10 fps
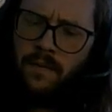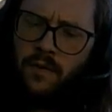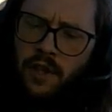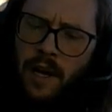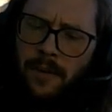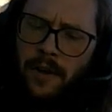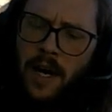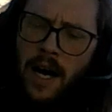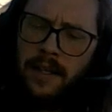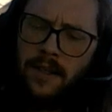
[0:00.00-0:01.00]
Chapter
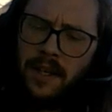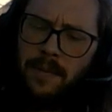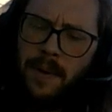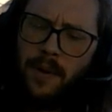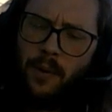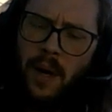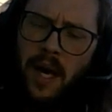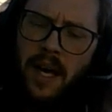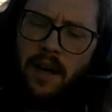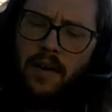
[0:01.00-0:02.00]
9 talks about the
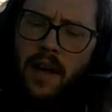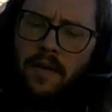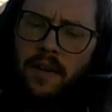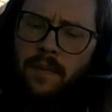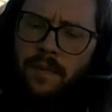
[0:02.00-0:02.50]
way of heaven.